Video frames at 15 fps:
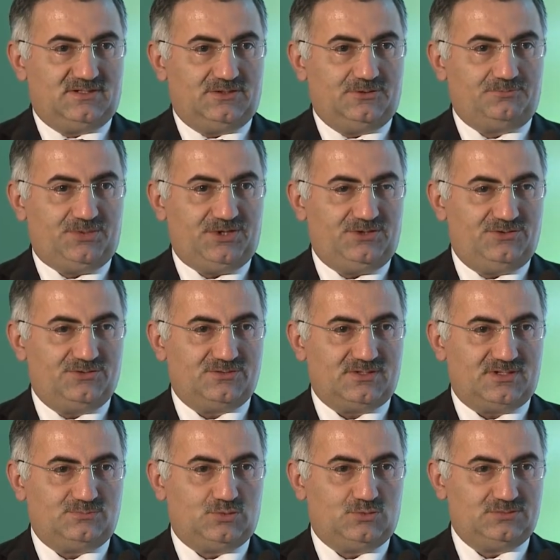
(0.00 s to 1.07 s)
opinion
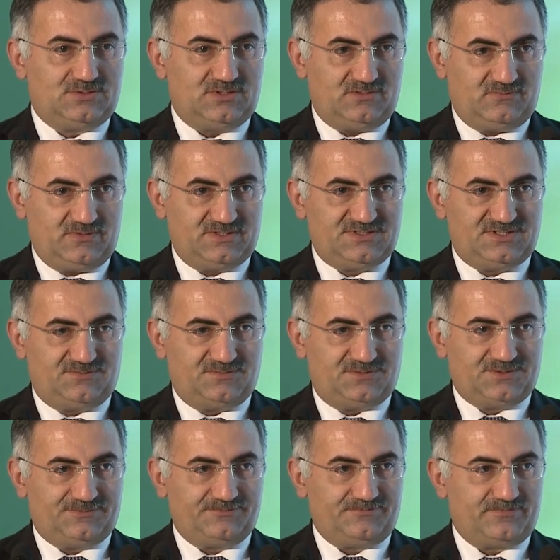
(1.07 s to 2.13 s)
about our
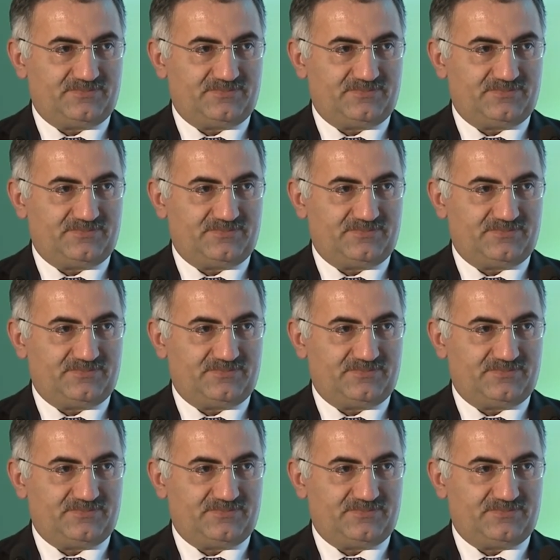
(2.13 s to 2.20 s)
activity.